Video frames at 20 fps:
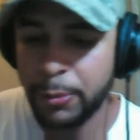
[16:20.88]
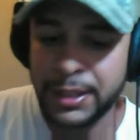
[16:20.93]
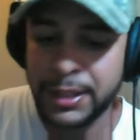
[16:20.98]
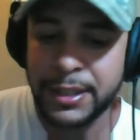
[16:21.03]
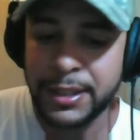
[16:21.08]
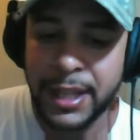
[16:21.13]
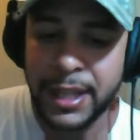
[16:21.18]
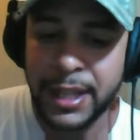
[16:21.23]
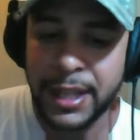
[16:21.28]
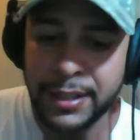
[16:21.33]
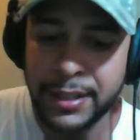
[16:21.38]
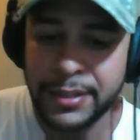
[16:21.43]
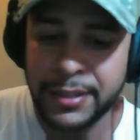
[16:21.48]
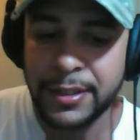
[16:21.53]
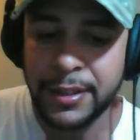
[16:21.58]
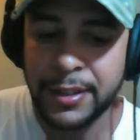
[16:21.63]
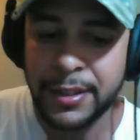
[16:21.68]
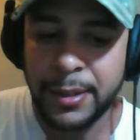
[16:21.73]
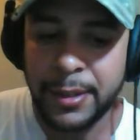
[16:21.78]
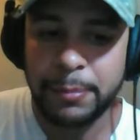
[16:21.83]
it
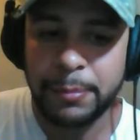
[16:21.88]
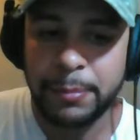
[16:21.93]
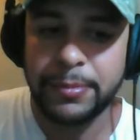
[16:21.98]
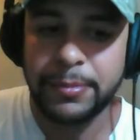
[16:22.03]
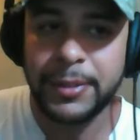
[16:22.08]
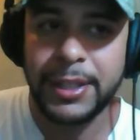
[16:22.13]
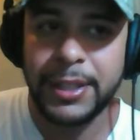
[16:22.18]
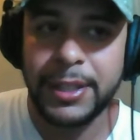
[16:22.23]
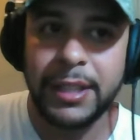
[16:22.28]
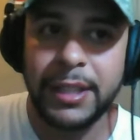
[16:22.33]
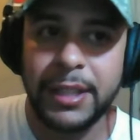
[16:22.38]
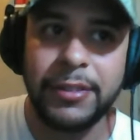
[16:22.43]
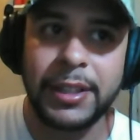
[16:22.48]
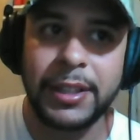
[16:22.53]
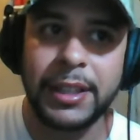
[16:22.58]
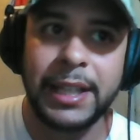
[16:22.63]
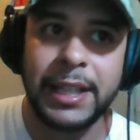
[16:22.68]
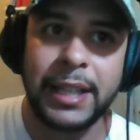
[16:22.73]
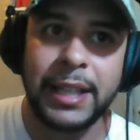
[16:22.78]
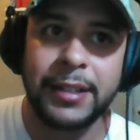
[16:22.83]
takes to
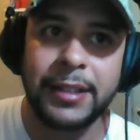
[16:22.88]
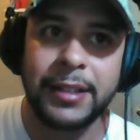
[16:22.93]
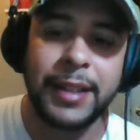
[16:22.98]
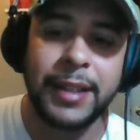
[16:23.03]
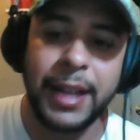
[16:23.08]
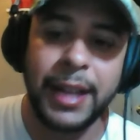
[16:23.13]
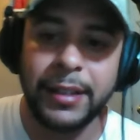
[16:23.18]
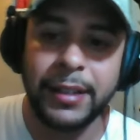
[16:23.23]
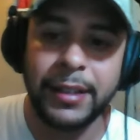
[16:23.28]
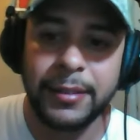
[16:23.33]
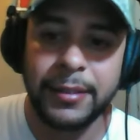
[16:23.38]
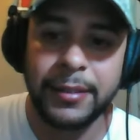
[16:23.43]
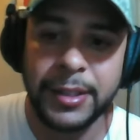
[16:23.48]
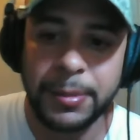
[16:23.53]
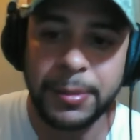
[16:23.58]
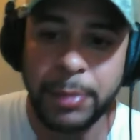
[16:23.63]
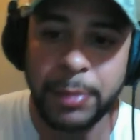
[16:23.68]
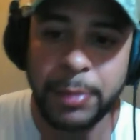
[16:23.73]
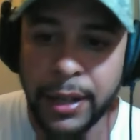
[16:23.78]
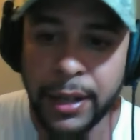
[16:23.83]
even get to that
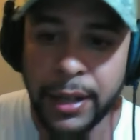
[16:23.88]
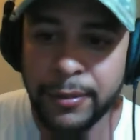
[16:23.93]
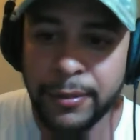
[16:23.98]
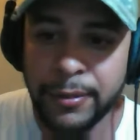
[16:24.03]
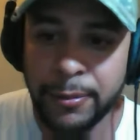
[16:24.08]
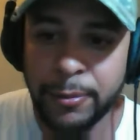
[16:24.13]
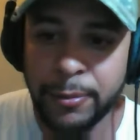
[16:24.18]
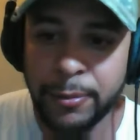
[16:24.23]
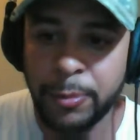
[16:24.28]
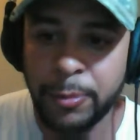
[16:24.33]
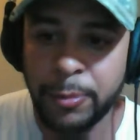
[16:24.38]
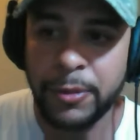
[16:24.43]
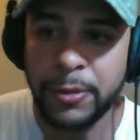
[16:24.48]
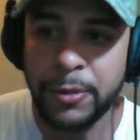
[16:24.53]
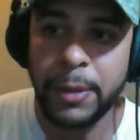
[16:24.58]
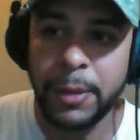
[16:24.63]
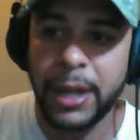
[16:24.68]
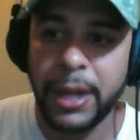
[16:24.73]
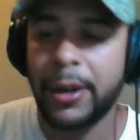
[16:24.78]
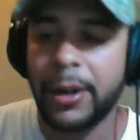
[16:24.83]
spot, no
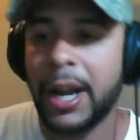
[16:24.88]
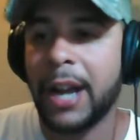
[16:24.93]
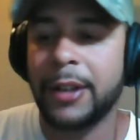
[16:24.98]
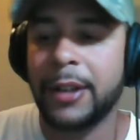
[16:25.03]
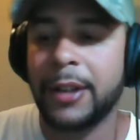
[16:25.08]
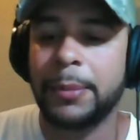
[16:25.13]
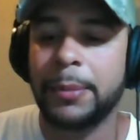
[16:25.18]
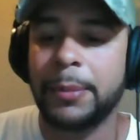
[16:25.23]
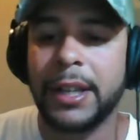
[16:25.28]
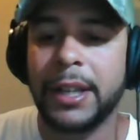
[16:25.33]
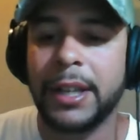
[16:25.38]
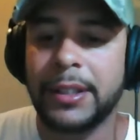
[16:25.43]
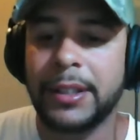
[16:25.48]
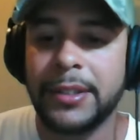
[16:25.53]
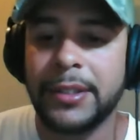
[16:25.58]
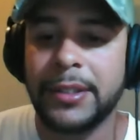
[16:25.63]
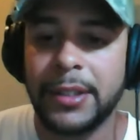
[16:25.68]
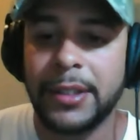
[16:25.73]
matter how you place.